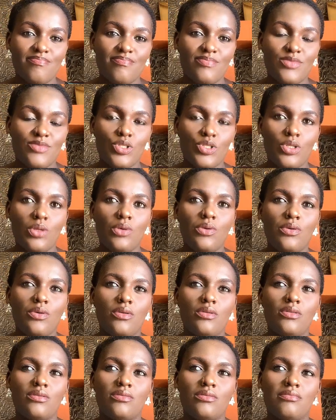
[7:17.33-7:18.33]

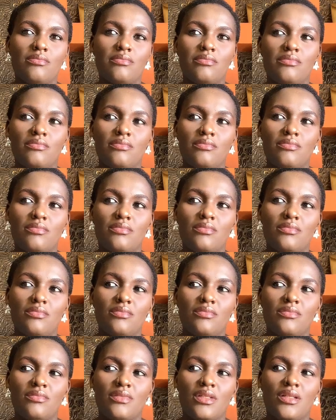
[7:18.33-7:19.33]
So
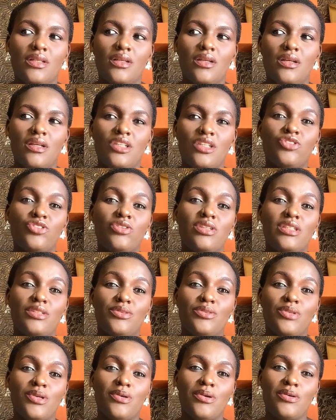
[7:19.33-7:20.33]
it really
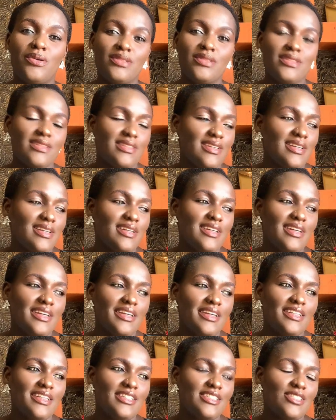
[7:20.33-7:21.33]
requires,
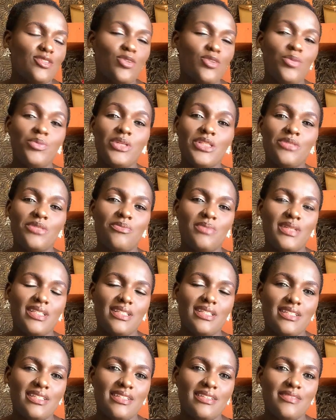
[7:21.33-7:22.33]
it's
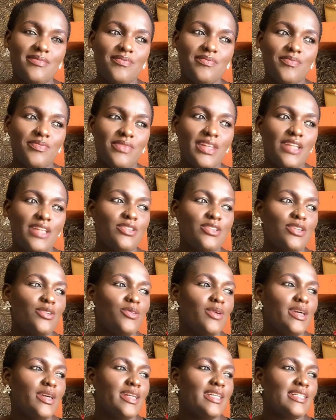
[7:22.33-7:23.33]
commitment that
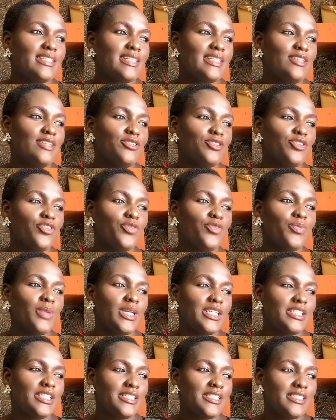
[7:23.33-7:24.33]
requires a lot of
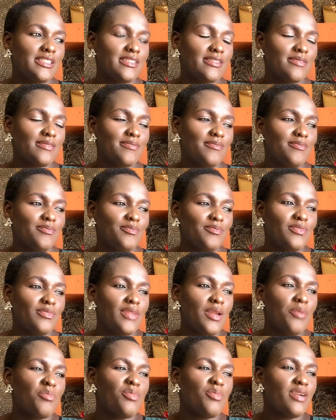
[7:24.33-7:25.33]
patience,
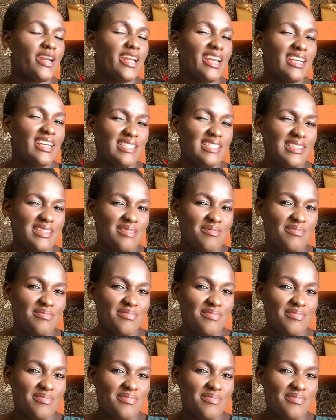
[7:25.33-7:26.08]
prayers,